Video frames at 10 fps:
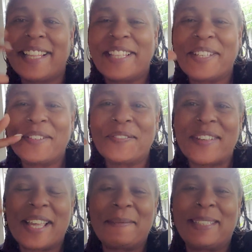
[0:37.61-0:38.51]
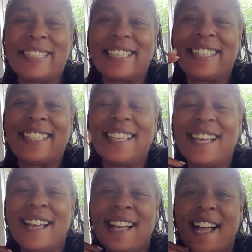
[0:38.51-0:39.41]
Hello, family.
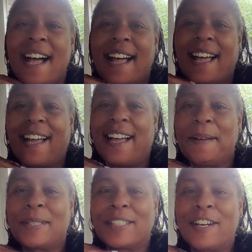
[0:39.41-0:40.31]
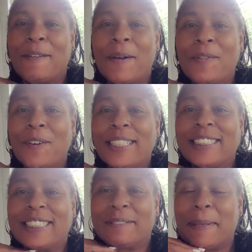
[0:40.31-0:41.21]
I'm sorry my
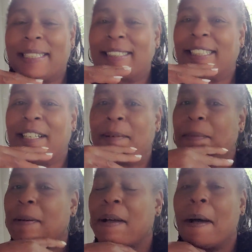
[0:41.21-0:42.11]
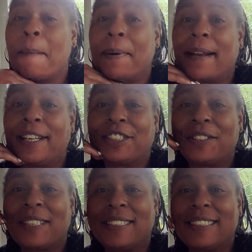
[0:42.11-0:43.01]
voice is messed up, but as
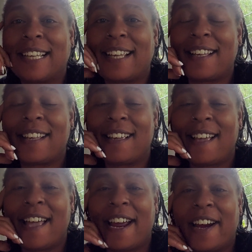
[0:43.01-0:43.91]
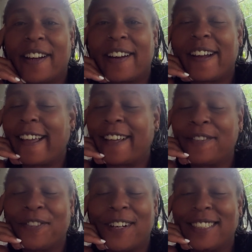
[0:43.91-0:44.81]
you can see, Hurricane
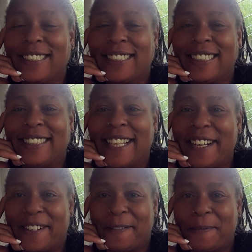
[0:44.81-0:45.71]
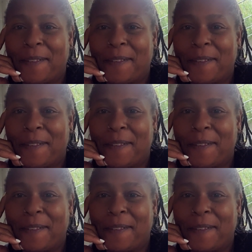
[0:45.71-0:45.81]
Francine is here.